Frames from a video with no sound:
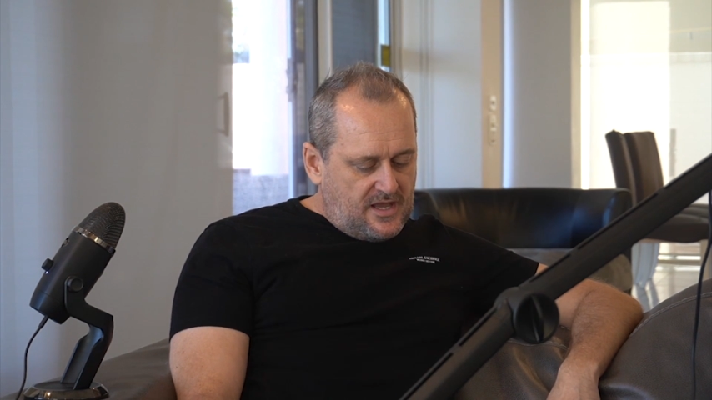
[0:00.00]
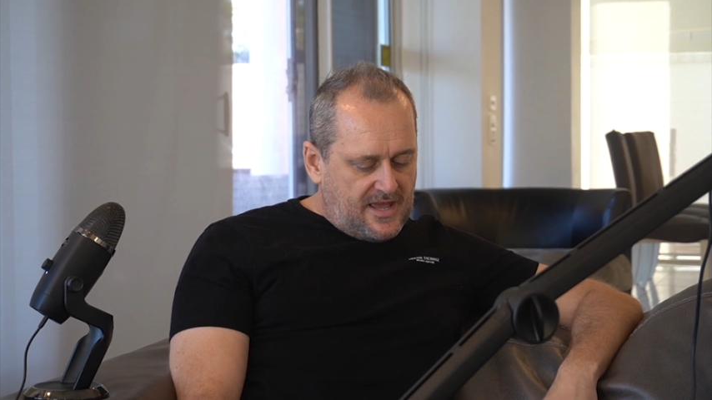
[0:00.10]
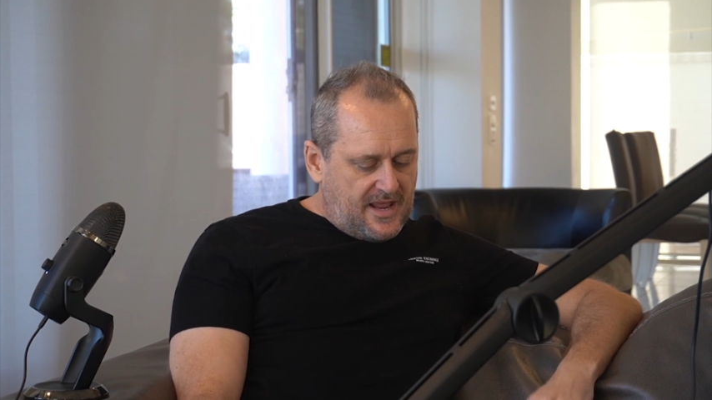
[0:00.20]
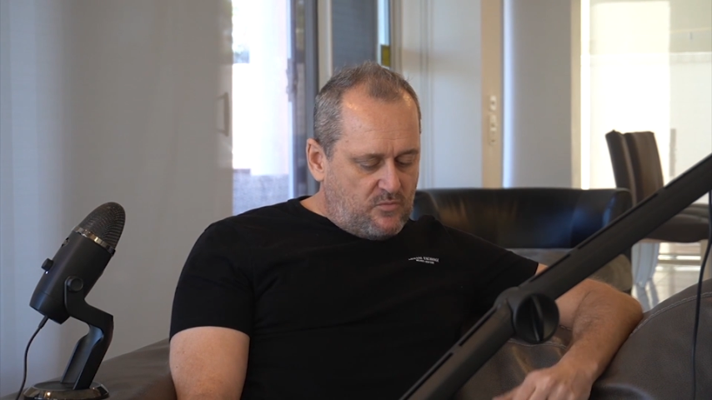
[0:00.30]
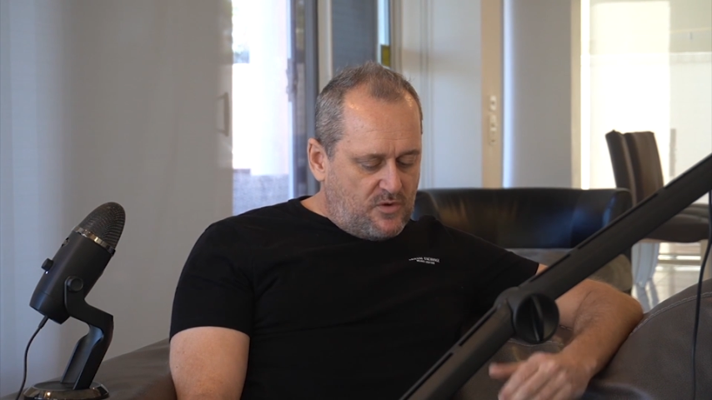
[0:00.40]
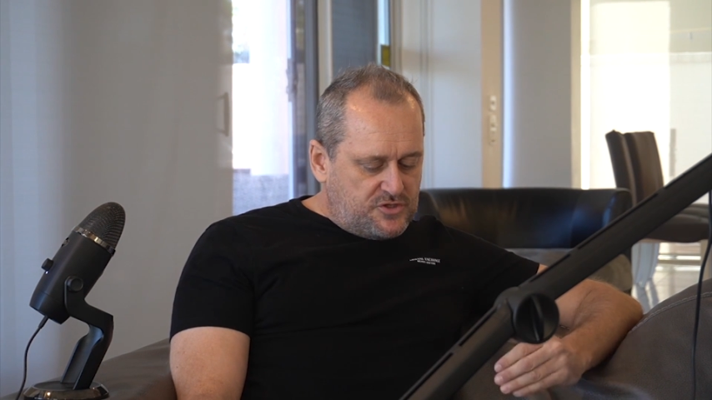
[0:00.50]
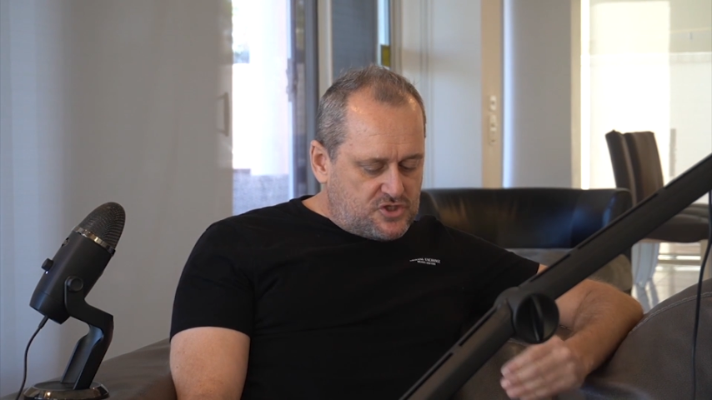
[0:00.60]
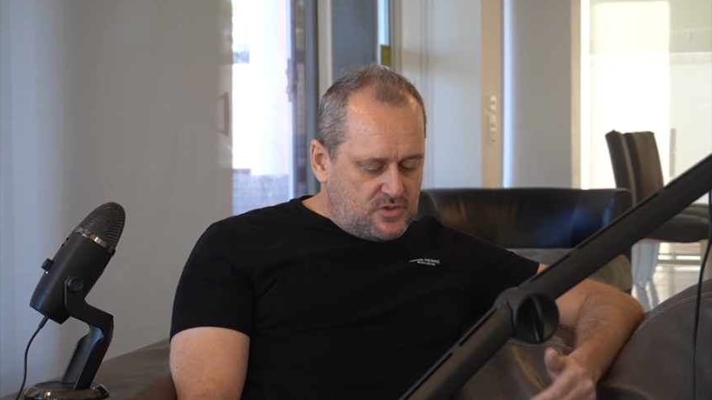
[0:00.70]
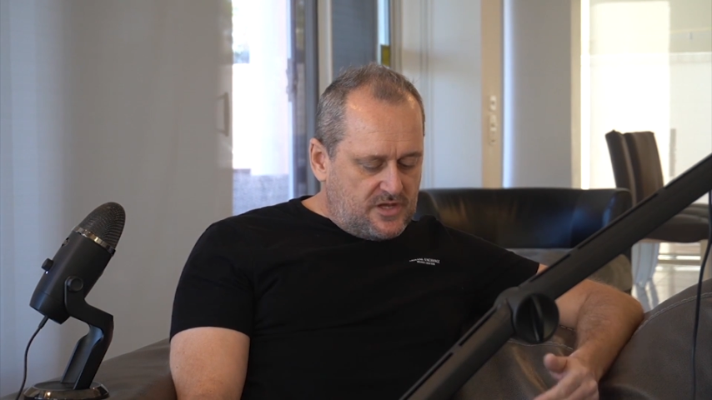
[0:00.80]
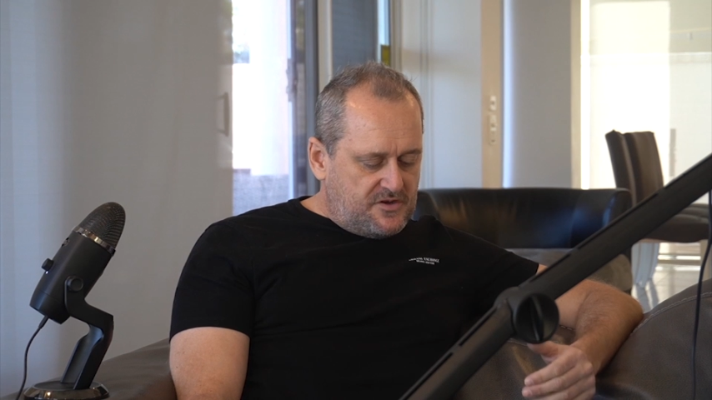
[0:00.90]
and when we
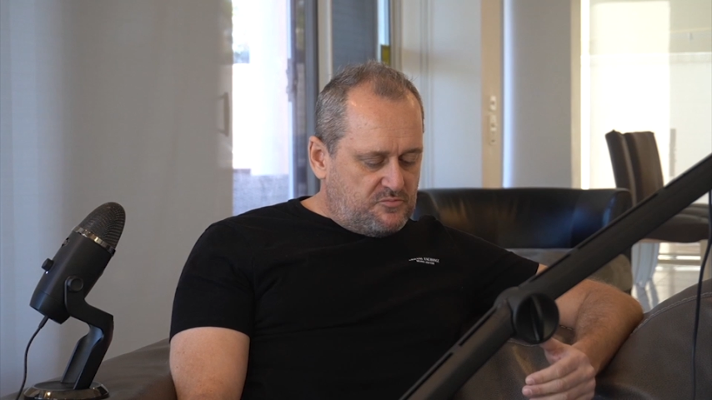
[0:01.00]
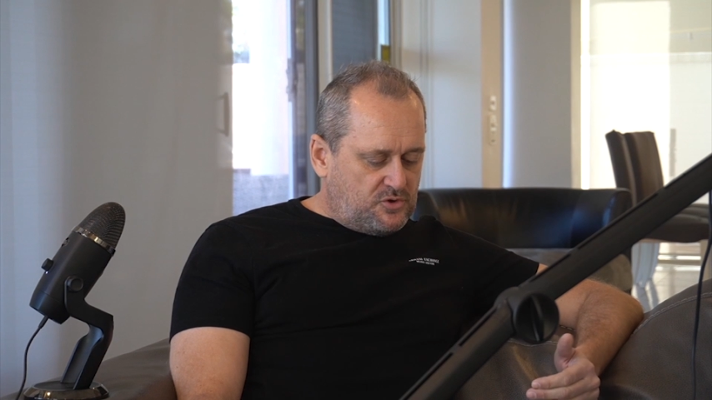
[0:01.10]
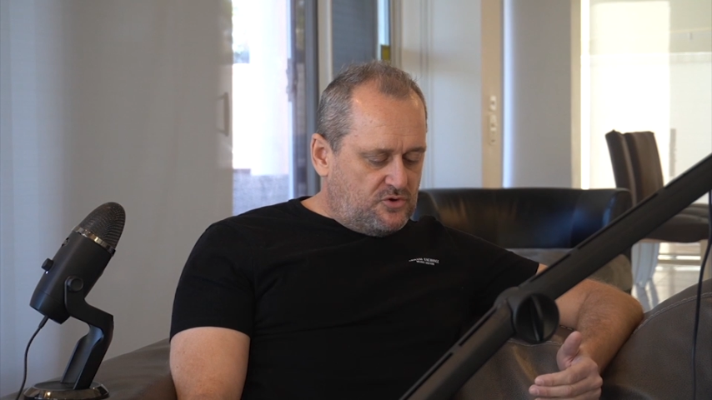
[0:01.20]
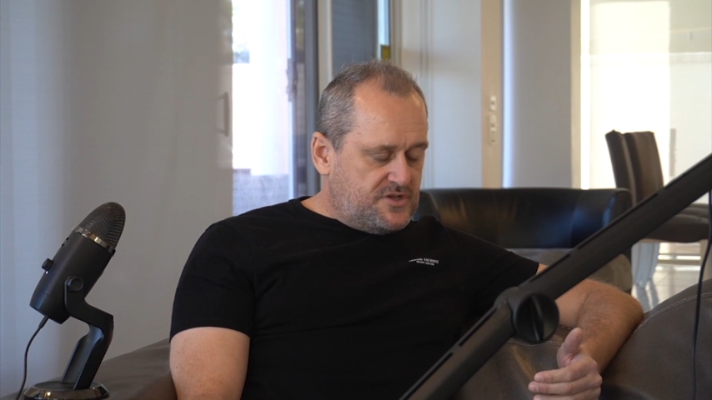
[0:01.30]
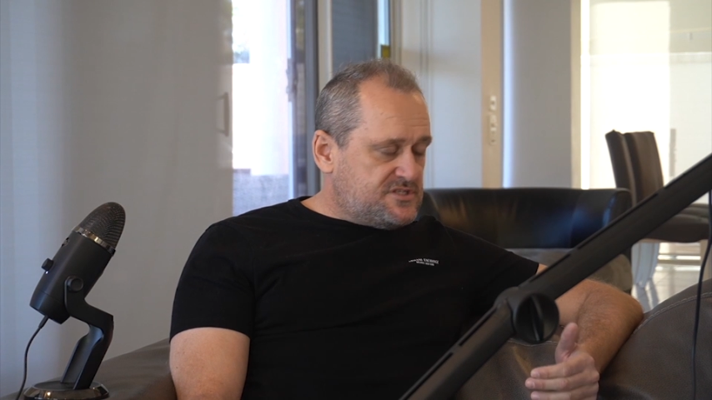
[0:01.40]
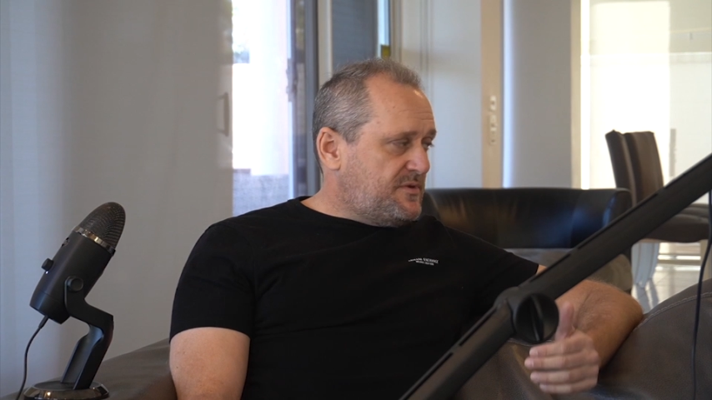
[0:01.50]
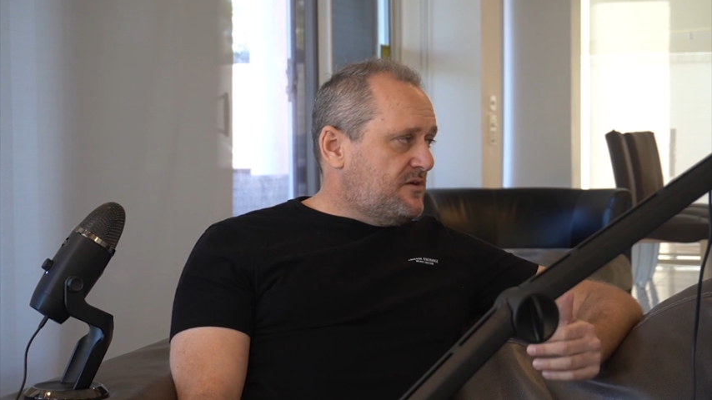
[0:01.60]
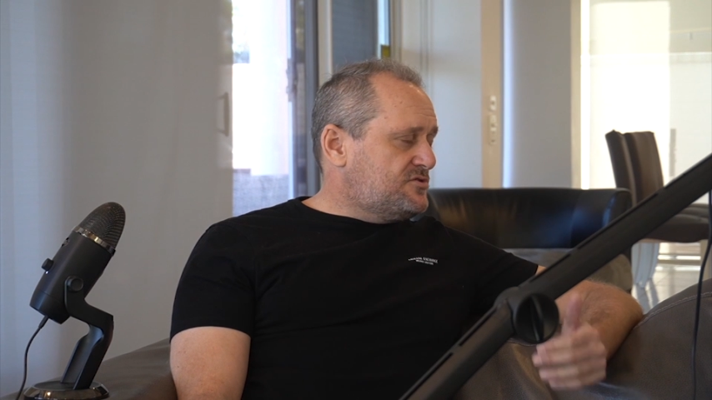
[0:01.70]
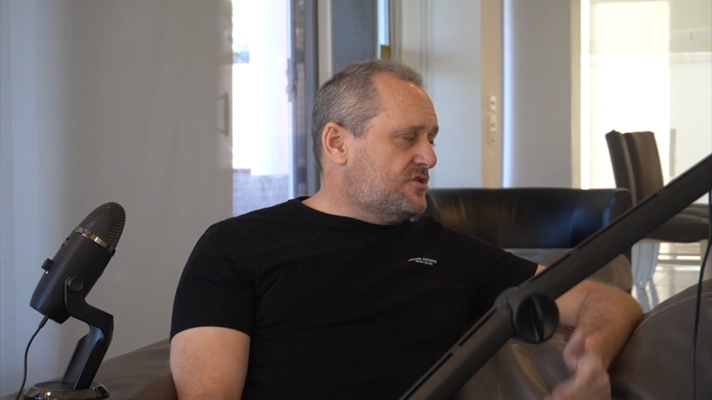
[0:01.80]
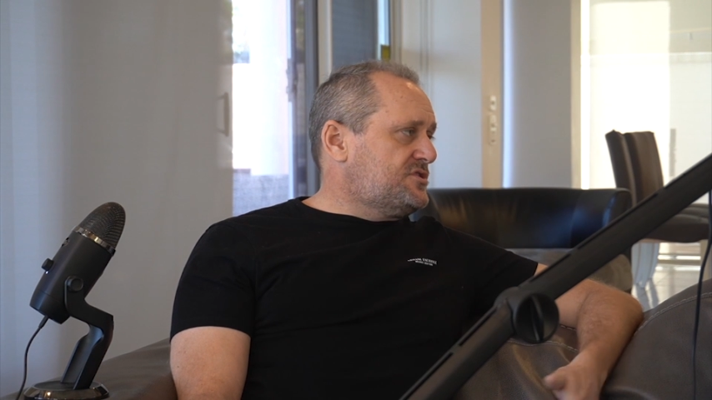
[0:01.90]
do leave an employer, it's
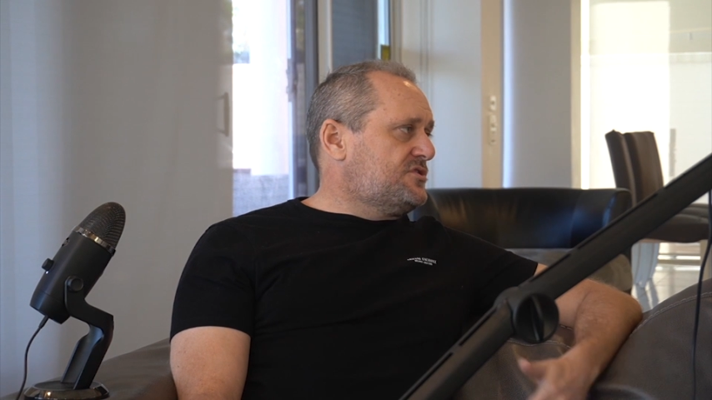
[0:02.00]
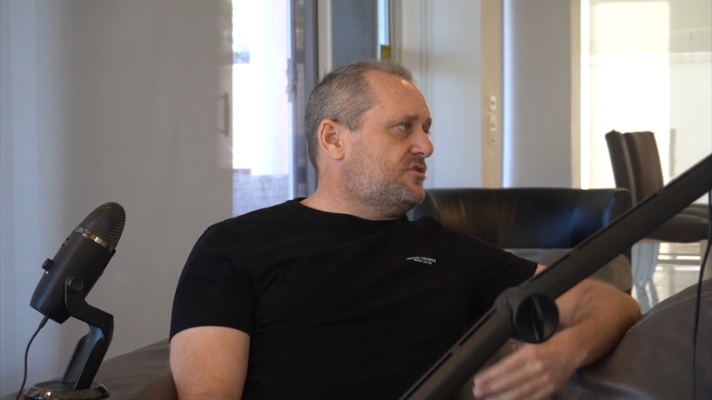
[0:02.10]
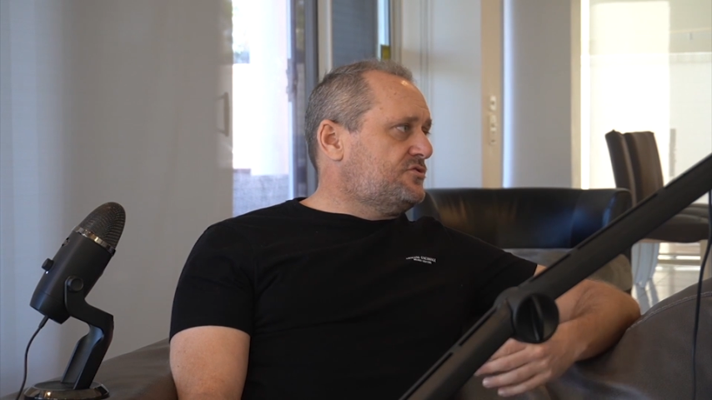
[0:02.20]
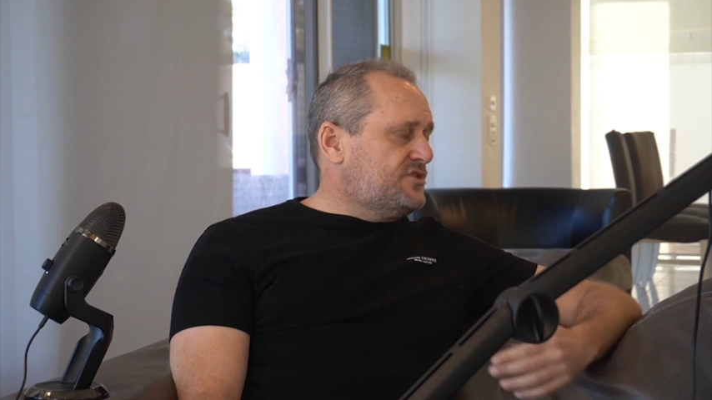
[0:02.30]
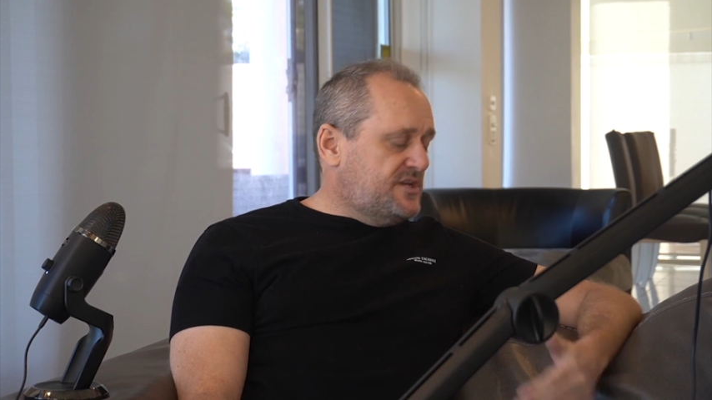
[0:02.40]
about toxic culture,